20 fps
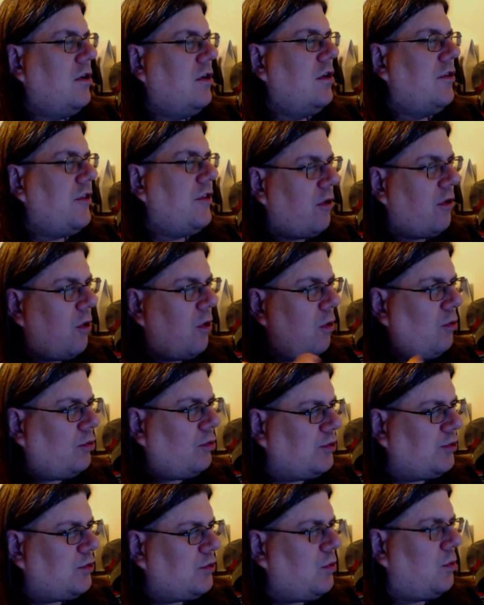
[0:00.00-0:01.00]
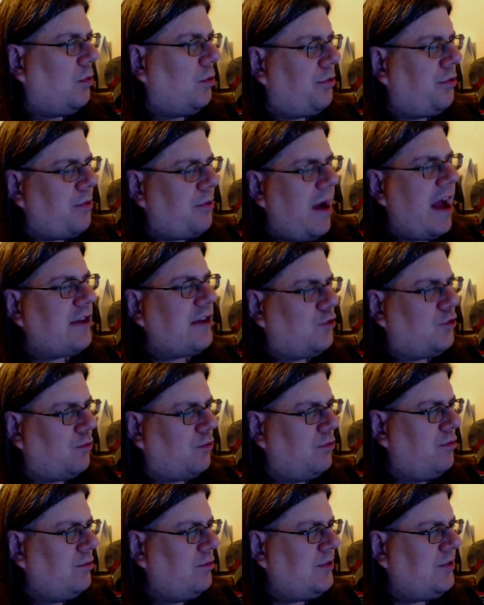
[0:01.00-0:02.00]
their old school thrash
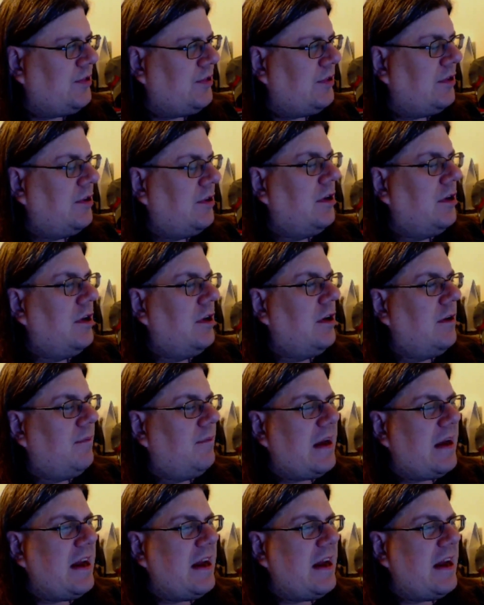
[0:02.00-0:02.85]
roots. But I